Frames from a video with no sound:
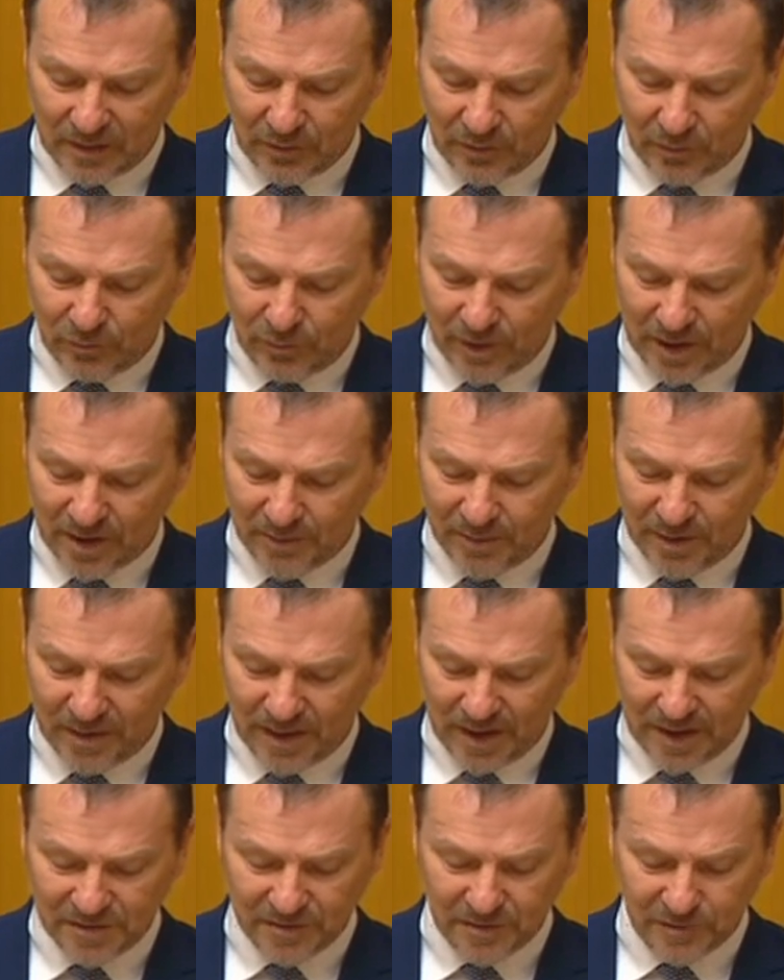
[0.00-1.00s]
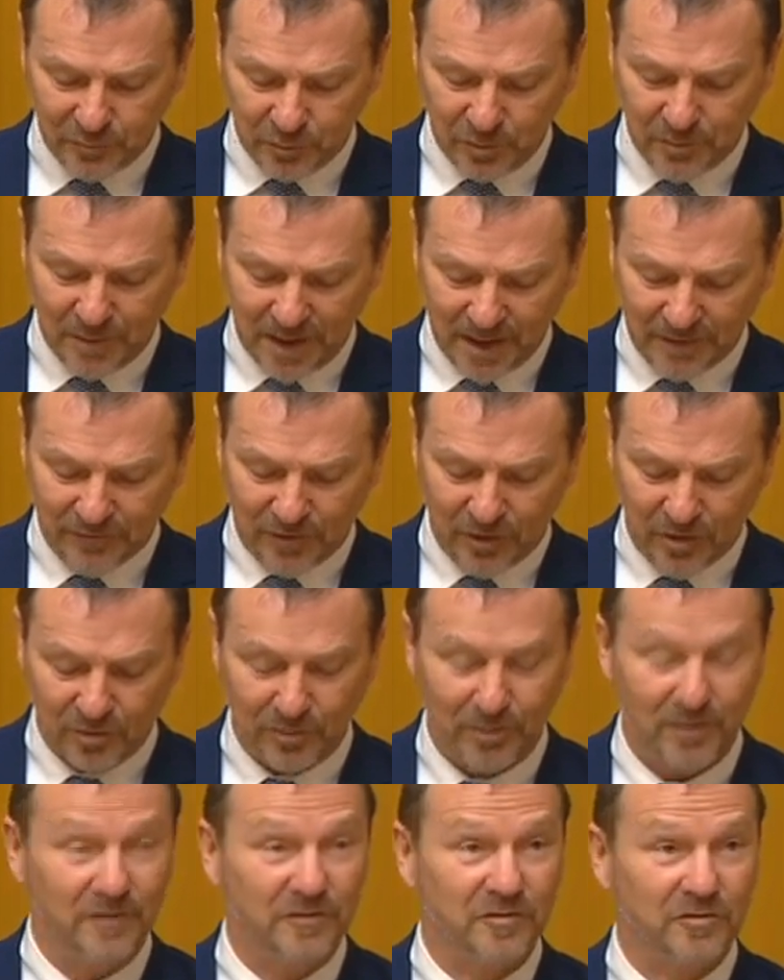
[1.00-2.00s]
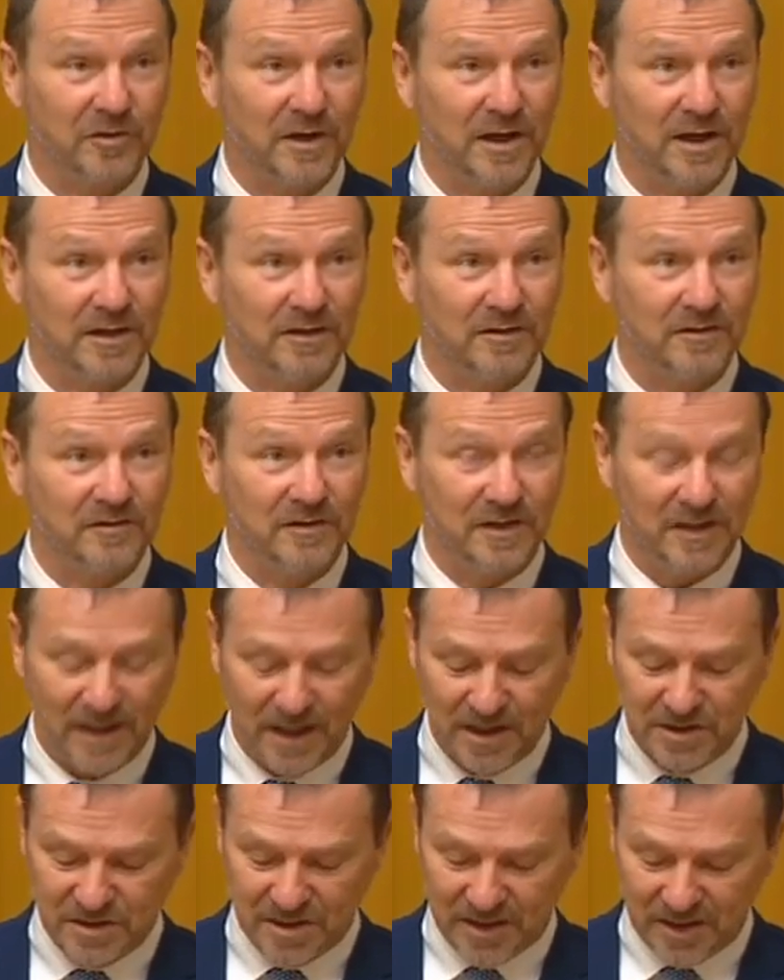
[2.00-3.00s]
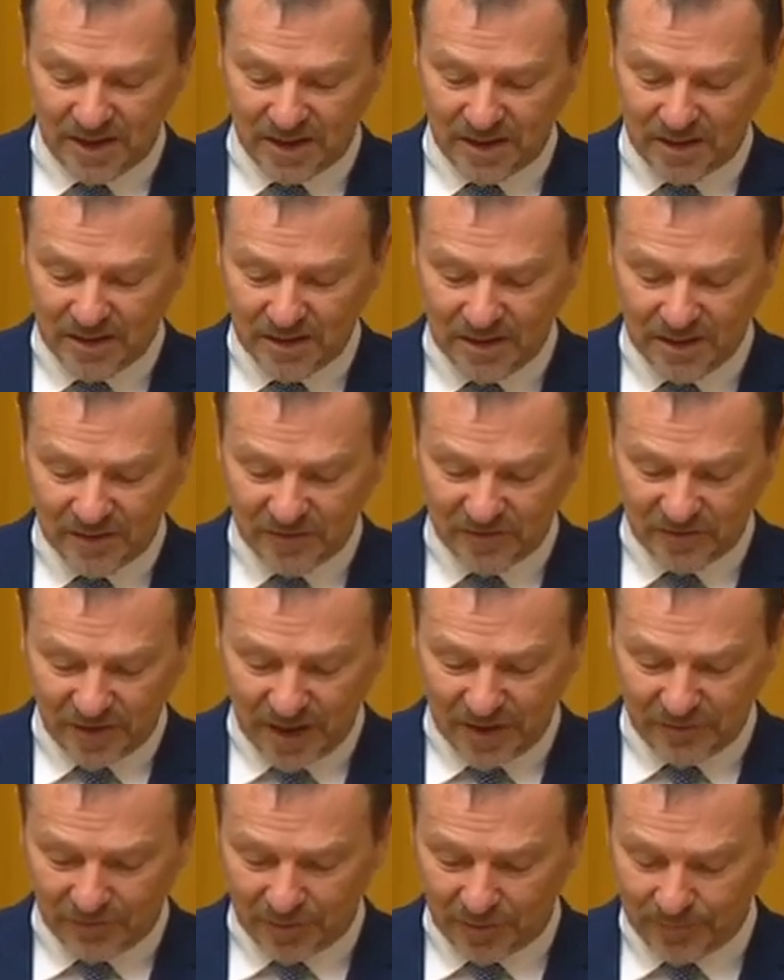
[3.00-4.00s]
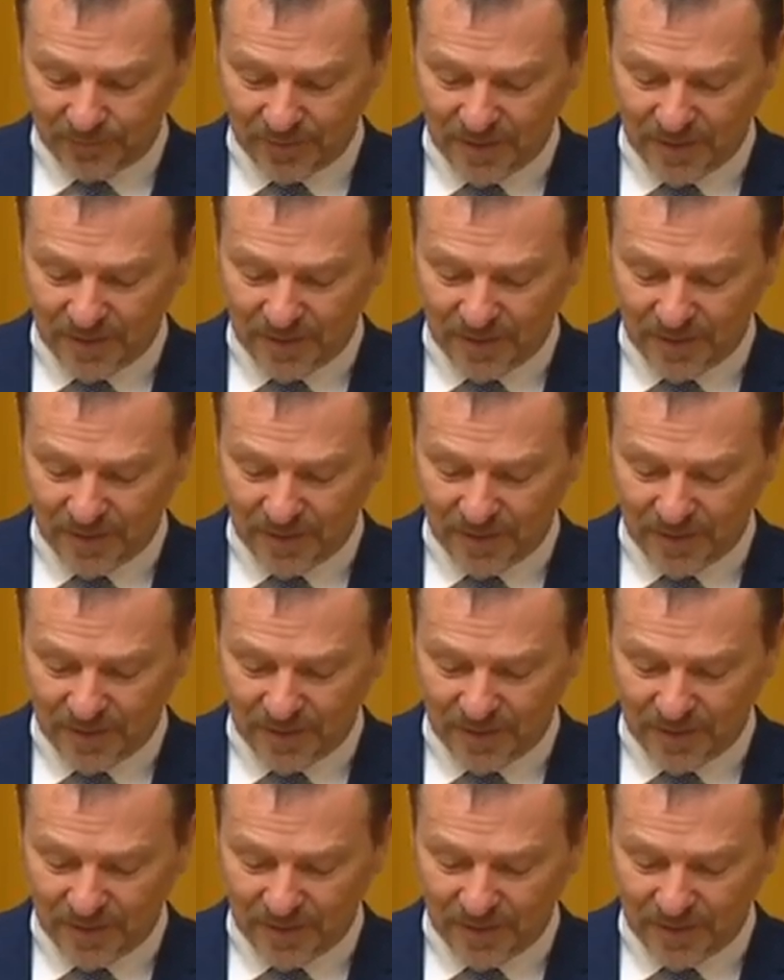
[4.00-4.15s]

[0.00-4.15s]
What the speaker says: recommendations would make vulnerable Australians in aged care safer.